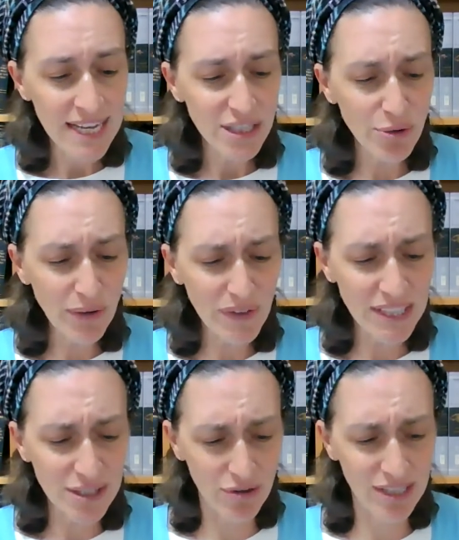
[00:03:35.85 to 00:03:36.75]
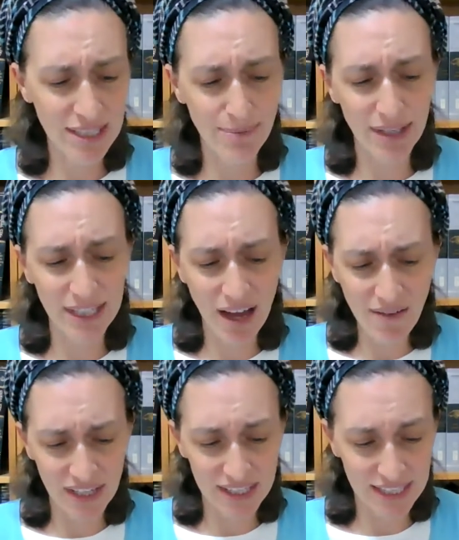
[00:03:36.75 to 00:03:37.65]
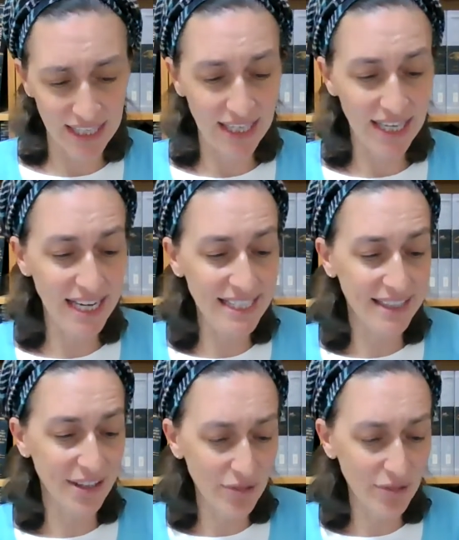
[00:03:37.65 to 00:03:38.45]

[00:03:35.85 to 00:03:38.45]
So if it's noticeable, then obviously, if